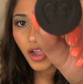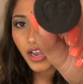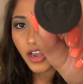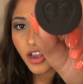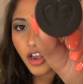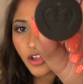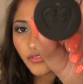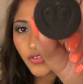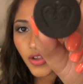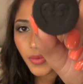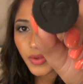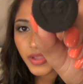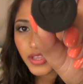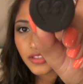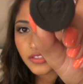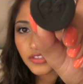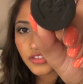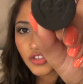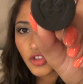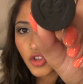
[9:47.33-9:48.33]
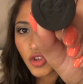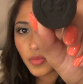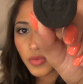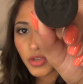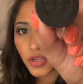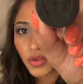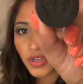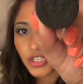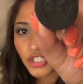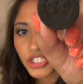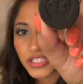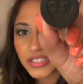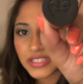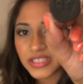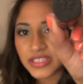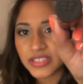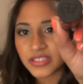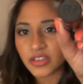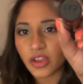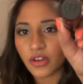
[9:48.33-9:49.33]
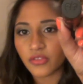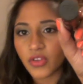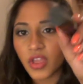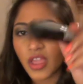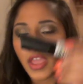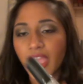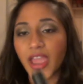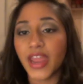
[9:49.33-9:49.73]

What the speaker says: I love how I can zoom and you can actually see stuff.